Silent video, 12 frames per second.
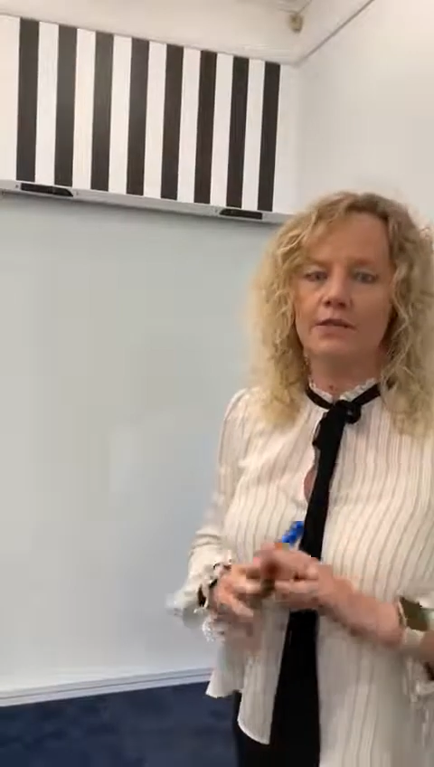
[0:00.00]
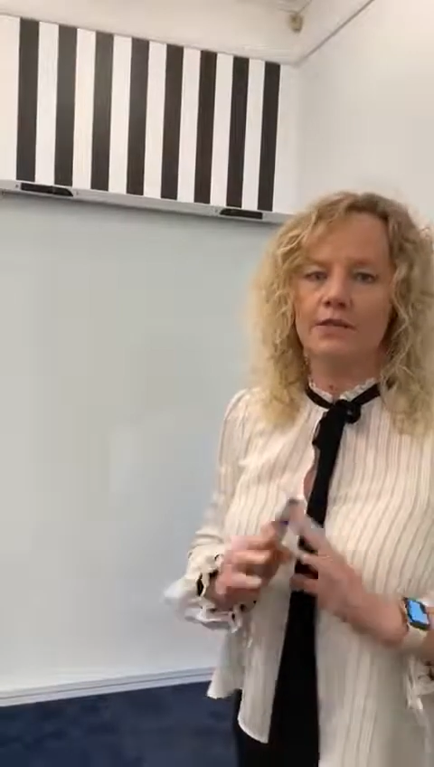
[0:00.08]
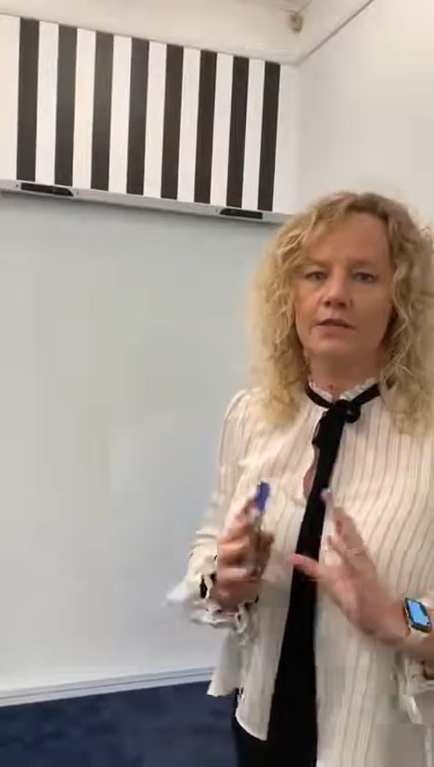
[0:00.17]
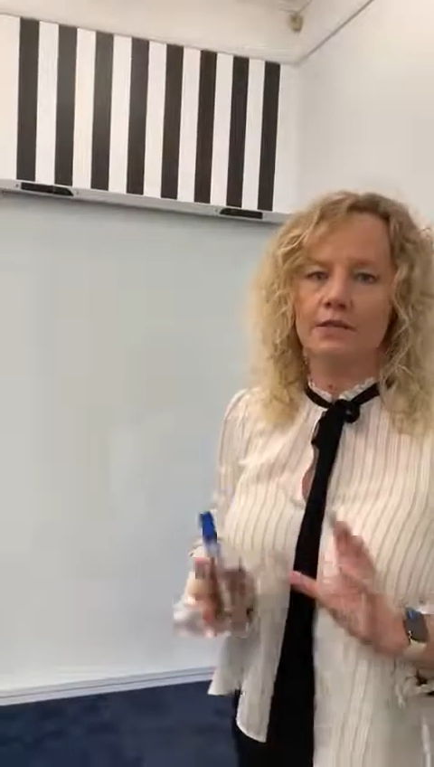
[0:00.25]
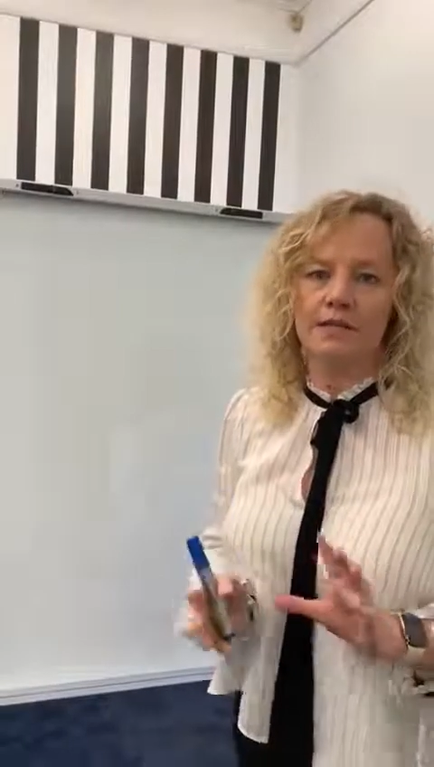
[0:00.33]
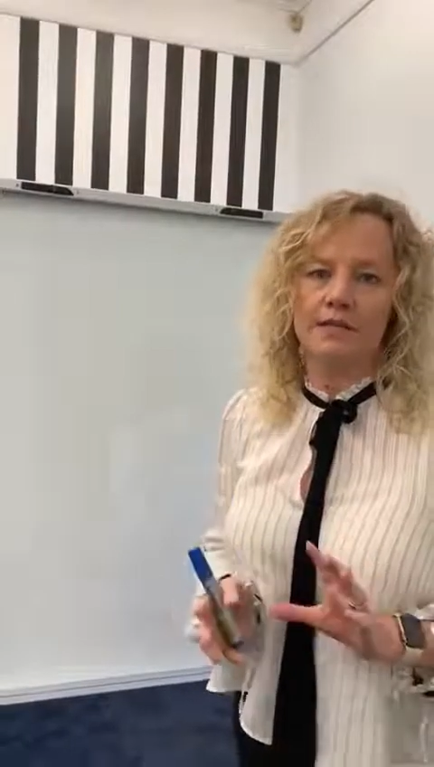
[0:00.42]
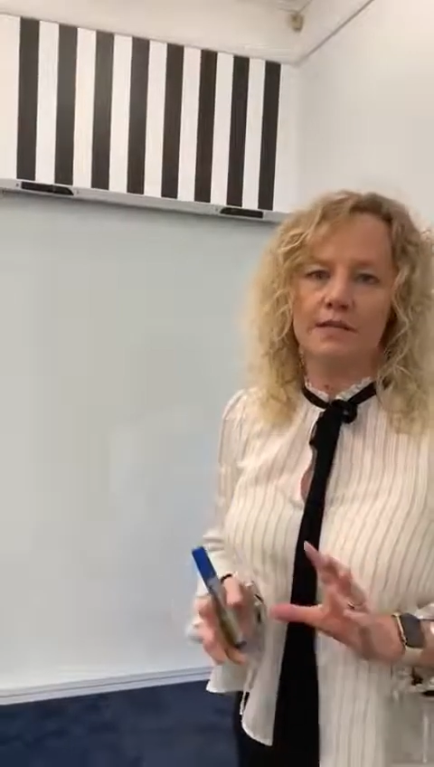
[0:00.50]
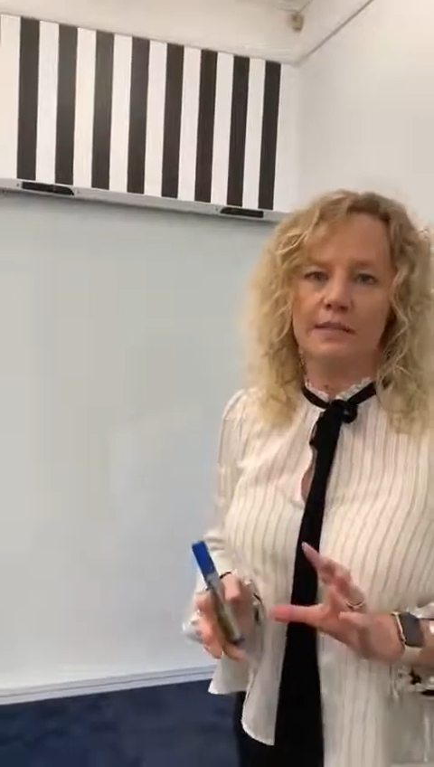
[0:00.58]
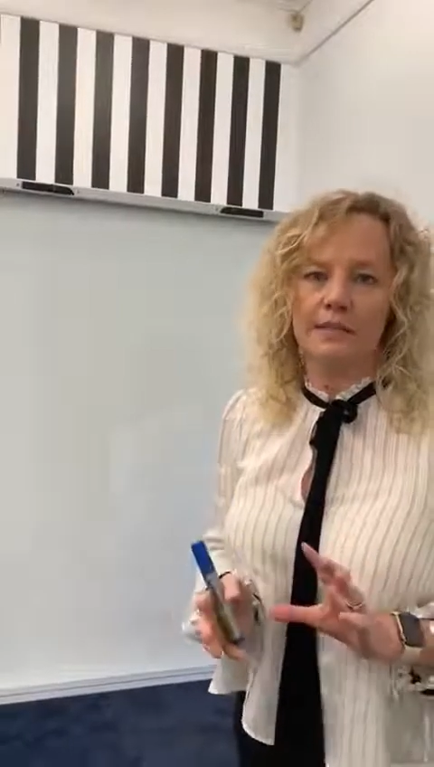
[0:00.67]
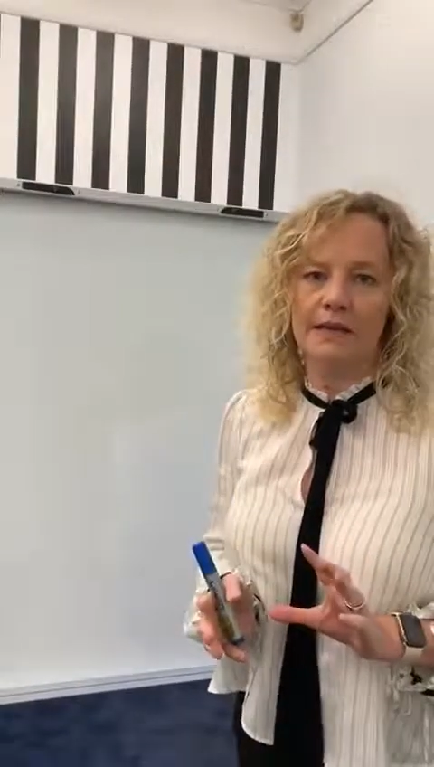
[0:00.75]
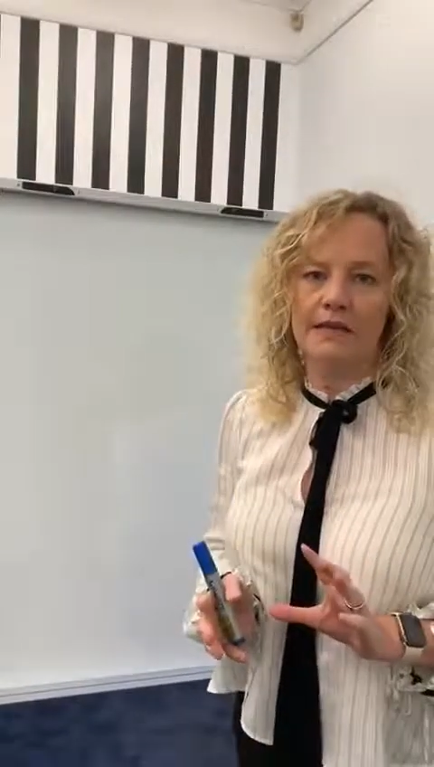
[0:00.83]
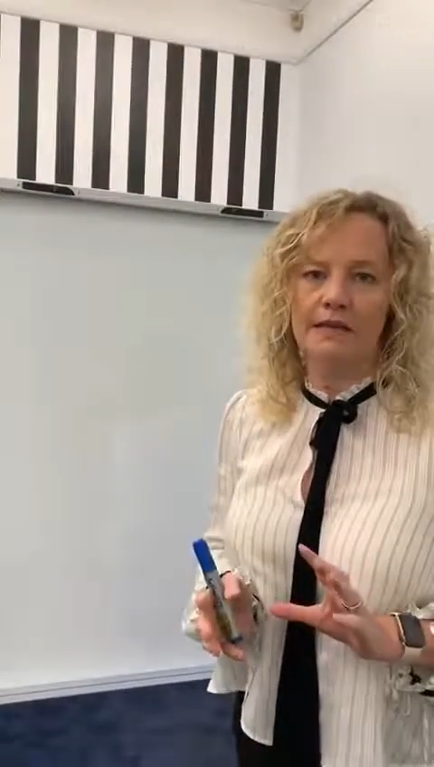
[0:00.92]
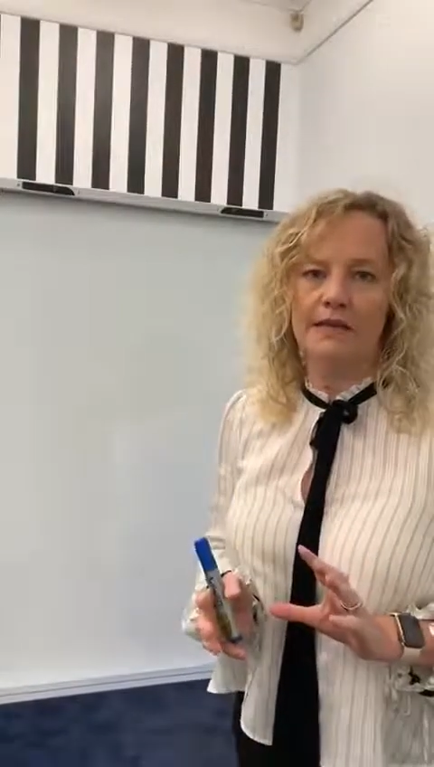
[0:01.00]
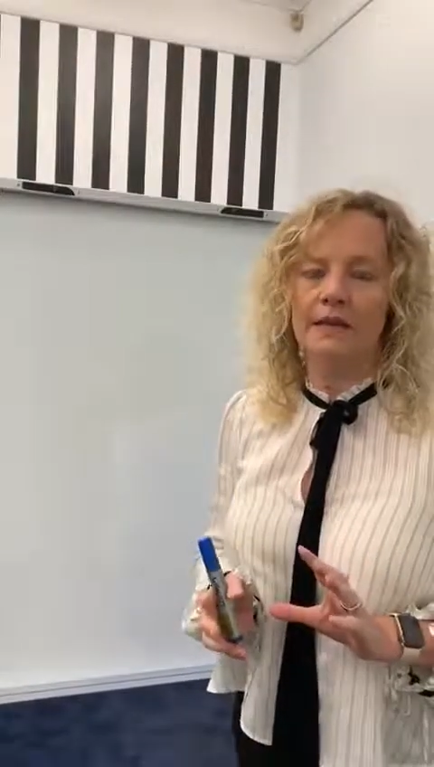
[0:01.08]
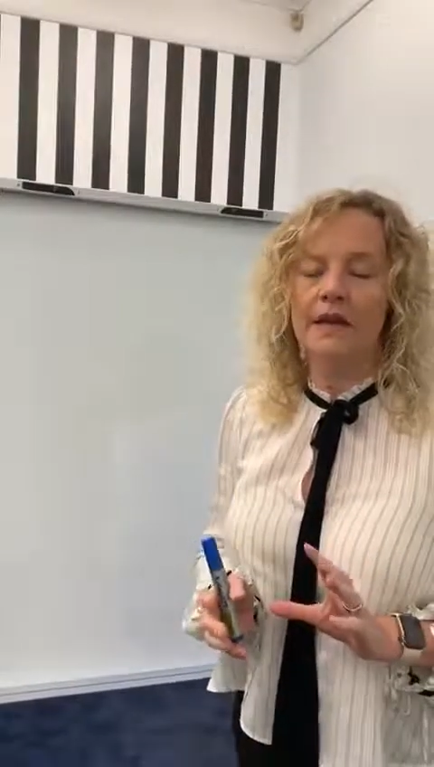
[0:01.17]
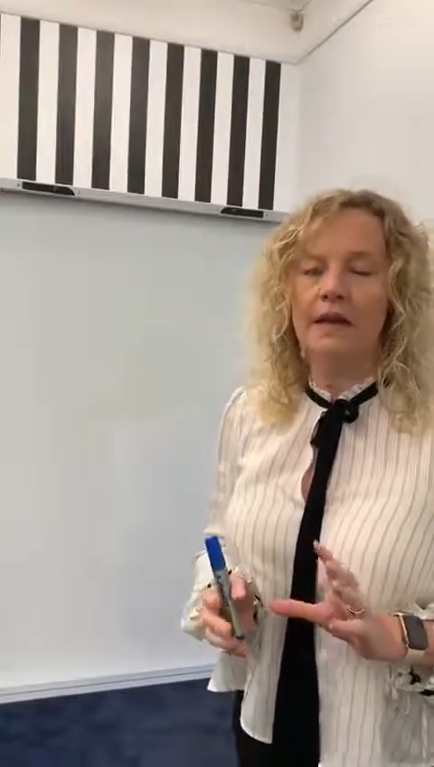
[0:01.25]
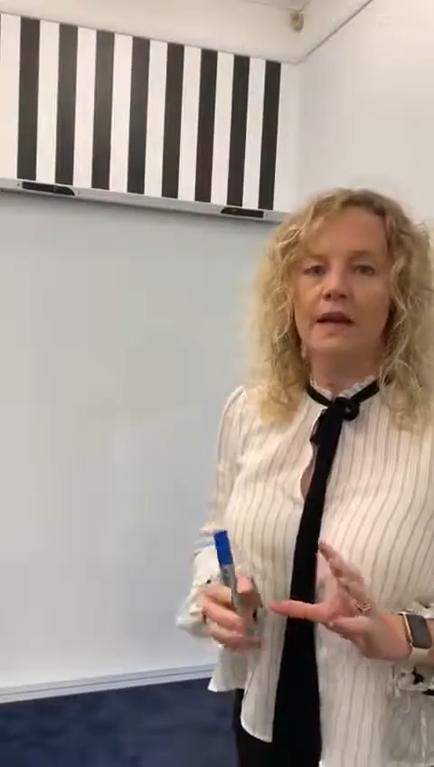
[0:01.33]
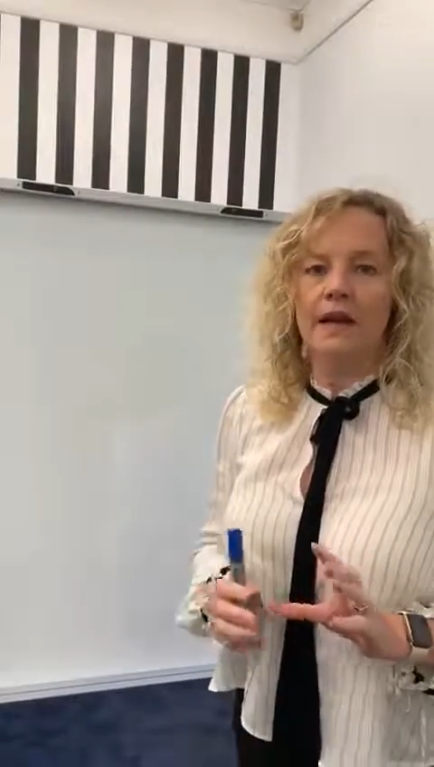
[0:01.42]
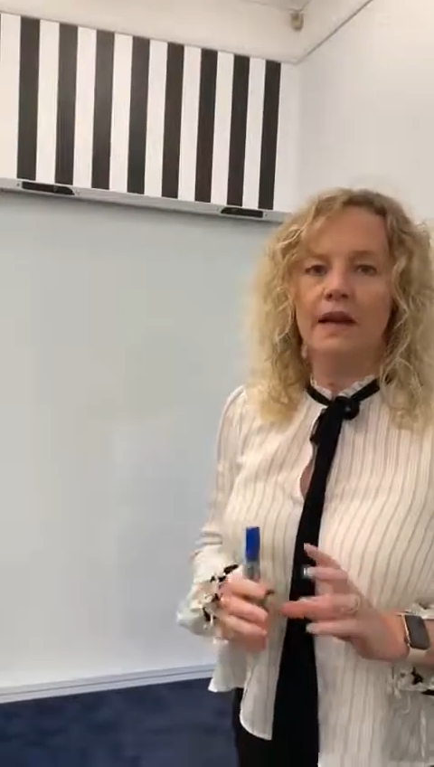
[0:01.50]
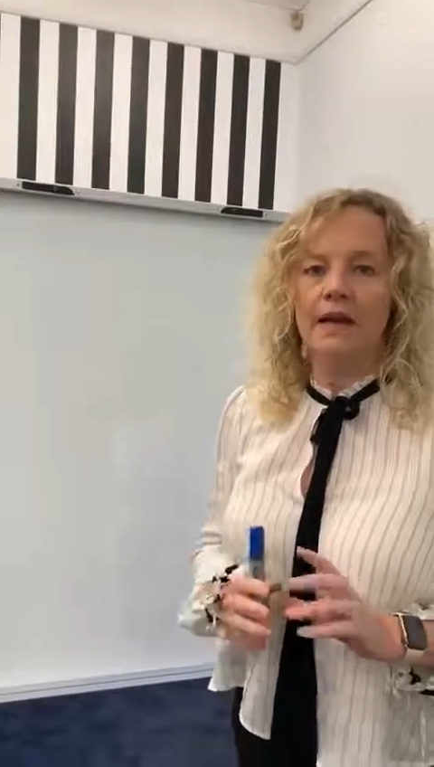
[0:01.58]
you can do internet banking,